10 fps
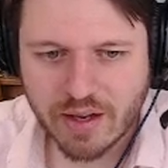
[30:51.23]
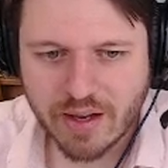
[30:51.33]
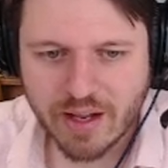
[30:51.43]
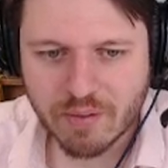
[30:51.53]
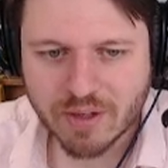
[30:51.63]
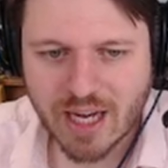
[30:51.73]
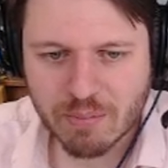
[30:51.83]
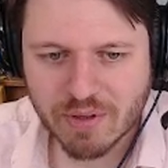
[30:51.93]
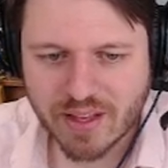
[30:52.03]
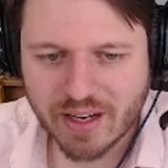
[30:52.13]
and I'm going to
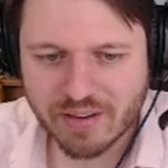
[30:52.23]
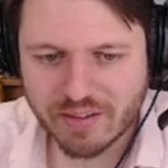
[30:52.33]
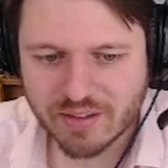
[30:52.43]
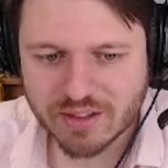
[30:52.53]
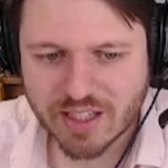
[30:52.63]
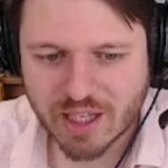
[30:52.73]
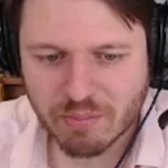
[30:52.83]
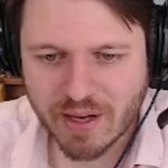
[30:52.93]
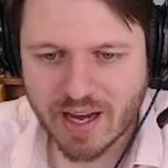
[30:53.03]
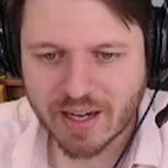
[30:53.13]
copy that second
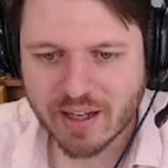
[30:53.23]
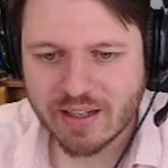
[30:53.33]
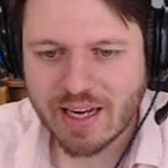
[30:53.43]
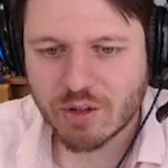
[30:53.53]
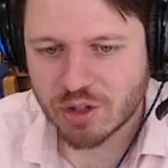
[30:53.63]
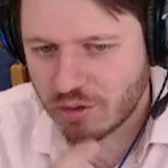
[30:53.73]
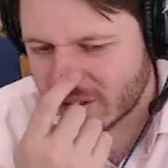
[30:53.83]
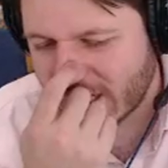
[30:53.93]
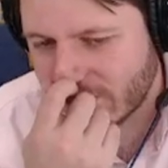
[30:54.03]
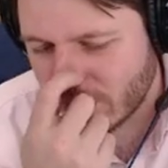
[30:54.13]
back. Now as soon as
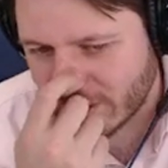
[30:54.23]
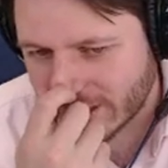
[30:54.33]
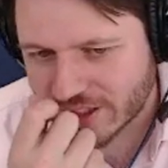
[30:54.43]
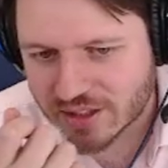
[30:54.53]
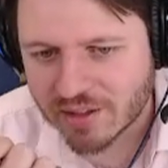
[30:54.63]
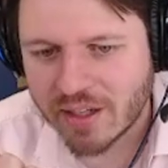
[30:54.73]
I do this,